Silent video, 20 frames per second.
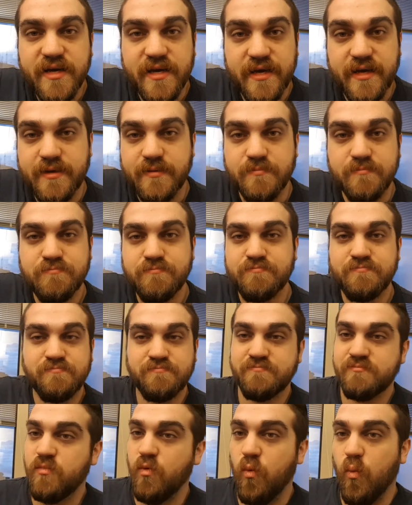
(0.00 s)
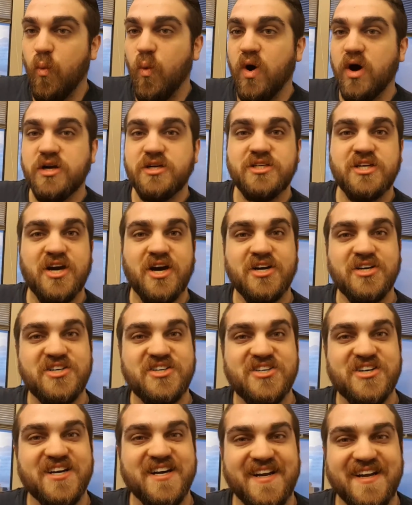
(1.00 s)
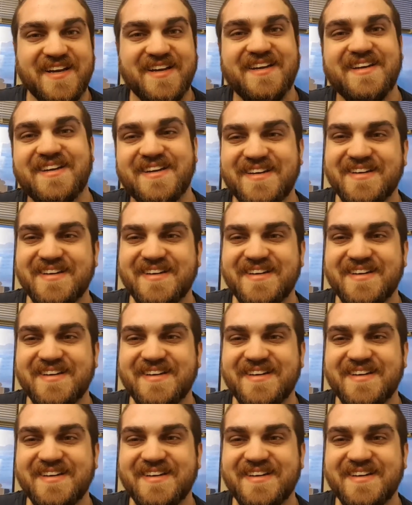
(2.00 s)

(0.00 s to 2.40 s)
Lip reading: again. One country.